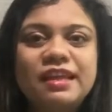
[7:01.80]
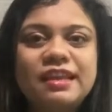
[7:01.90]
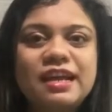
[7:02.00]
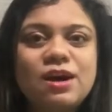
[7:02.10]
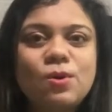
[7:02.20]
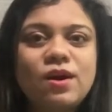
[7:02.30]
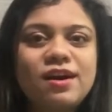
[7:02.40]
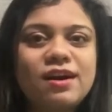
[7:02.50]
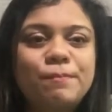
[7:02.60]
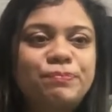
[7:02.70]

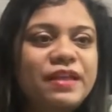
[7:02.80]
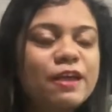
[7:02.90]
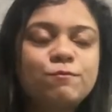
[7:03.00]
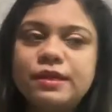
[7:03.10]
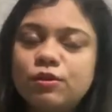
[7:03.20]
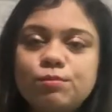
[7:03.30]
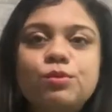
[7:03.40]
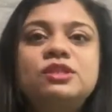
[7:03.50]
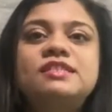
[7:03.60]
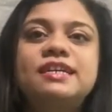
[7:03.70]
Now, I've been on
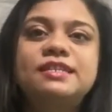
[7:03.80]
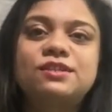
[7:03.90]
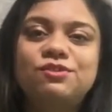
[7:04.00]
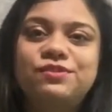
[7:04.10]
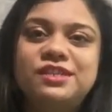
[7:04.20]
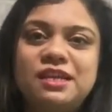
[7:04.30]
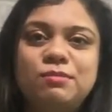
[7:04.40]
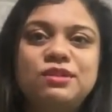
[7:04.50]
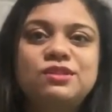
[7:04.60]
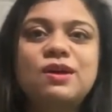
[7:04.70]
both sides of the
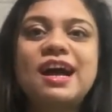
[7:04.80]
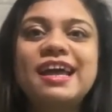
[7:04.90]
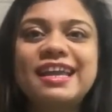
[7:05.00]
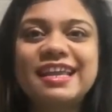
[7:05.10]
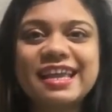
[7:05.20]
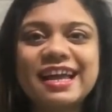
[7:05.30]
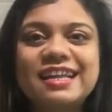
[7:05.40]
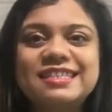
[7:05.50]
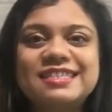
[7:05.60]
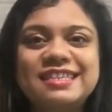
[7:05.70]
table, so I
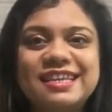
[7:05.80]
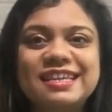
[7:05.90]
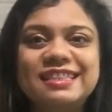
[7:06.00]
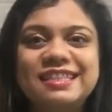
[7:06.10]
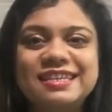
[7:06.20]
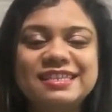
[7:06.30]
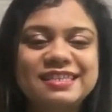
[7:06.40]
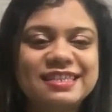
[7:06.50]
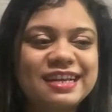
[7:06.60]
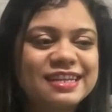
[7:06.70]
can say this,
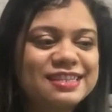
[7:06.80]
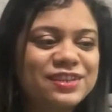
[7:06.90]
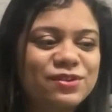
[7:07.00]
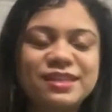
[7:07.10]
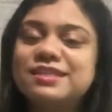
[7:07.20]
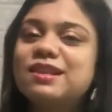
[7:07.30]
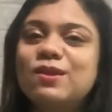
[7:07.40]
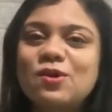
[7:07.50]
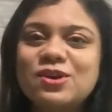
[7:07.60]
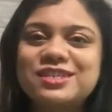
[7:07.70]
that there's
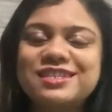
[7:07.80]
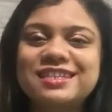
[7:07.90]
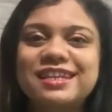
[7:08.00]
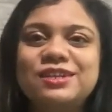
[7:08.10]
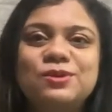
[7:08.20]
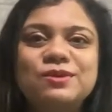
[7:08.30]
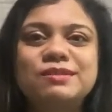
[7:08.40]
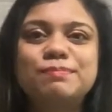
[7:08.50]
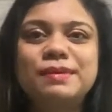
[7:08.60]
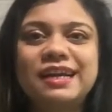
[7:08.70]
a lot that
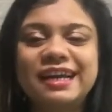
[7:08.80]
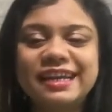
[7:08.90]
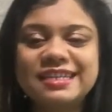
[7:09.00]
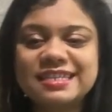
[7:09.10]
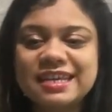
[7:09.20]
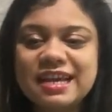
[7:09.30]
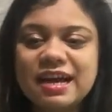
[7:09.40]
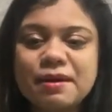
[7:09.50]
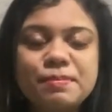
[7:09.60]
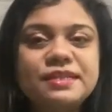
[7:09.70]
goes behind
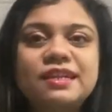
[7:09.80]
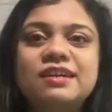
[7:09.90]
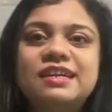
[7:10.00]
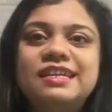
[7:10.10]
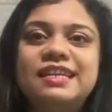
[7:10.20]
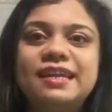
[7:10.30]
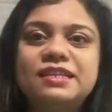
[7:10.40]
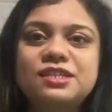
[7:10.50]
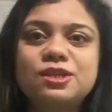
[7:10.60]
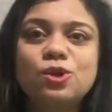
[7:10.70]
a particular
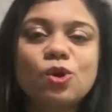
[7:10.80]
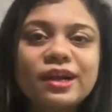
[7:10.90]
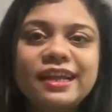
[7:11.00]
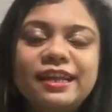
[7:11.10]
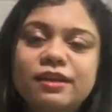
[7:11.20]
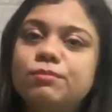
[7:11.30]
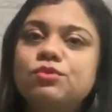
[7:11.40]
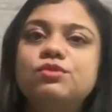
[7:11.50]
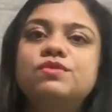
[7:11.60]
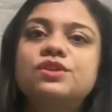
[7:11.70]
content not getting
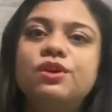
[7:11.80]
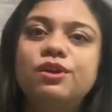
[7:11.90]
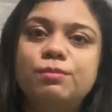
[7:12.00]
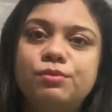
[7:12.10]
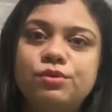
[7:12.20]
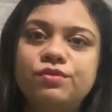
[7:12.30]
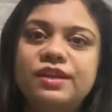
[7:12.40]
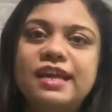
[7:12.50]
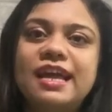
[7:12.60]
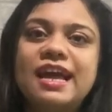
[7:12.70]
approved or approved,
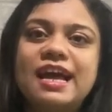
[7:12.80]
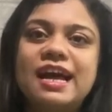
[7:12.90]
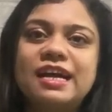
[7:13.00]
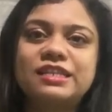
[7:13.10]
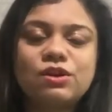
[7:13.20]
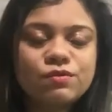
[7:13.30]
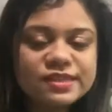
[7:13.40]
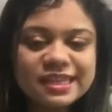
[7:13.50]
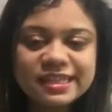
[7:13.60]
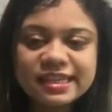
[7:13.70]
and
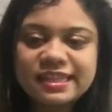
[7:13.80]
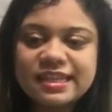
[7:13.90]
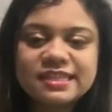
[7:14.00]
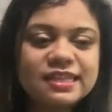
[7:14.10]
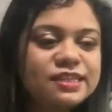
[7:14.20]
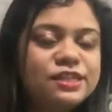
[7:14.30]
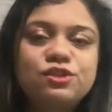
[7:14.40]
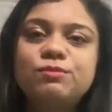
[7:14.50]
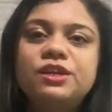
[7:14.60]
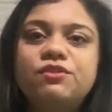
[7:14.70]
obviously there are things that need
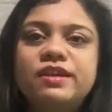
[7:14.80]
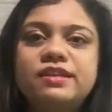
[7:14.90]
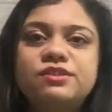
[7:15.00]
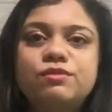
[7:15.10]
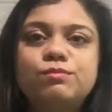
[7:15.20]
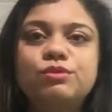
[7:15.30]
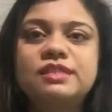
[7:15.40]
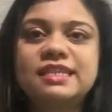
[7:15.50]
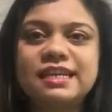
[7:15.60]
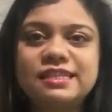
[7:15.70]
to be addressed on
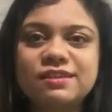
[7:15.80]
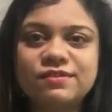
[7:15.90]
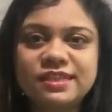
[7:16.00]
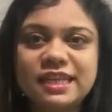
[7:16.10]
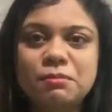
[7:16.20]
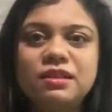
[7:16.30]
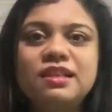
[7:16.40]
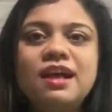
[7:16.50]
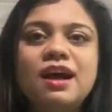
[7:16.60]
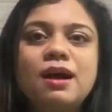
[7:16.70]
both sides of the table.
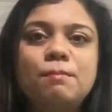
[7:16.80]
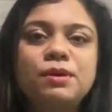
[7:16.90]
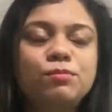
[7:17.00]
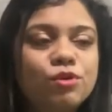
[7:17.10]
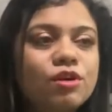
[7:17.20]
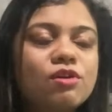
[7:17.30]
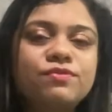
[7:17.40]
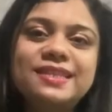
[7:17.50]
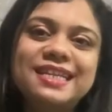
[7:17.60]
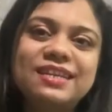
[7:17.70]
But more
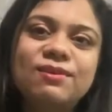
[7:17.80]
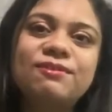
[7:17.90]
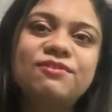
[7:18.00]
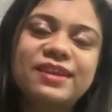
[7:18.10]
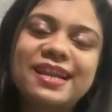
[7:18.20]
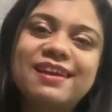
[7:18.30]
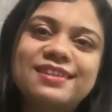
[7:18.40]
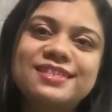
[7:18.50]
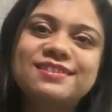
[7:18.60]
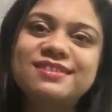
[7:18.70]
often than not,
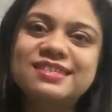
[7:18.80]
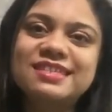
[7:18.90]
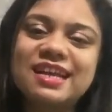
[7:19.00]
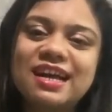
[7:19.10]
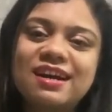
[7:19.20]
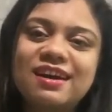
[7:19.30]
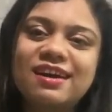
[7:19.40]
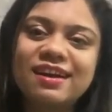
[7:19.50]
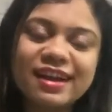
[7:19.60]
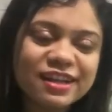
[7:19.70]
freelancers
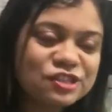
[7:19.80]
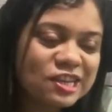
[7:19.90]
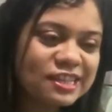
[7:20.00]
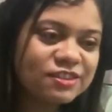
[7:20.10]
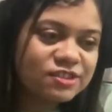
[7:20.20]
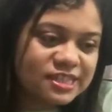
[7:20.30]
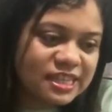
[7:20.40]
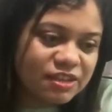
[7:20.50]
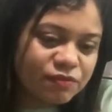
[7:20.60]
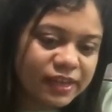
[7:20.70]
are actually the
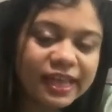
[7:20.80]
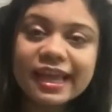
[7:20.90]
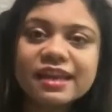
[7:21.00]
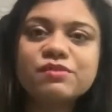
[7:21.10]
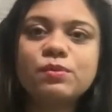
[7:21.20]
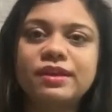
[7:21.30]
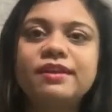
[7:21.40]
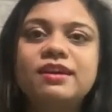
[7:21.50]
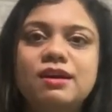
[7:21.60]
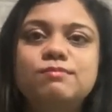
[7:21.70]
receiving end when
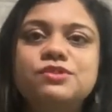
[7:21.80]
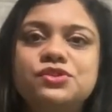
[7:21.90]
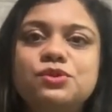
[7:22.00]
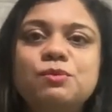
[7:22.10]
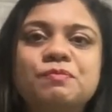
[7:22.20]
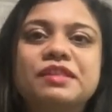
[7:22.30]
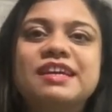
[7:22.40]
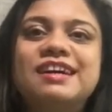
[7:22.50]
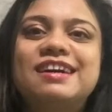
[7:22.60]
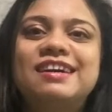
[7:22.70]
it comes to
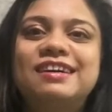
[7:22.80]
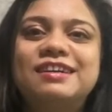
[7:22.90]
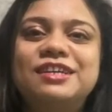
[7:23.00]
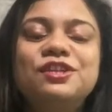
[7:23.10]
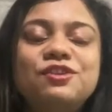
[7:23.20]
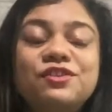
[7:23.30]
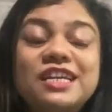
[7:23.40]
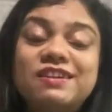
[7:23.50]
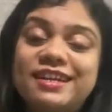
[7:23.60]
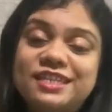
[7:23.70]

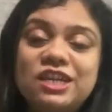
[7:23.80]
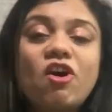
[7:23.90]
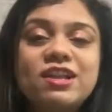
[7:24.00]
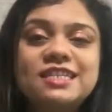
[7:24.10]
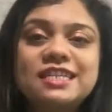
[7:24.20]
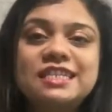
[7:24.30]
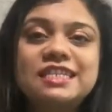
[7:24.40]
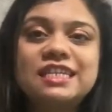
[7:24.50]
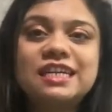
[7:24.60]
rewriting content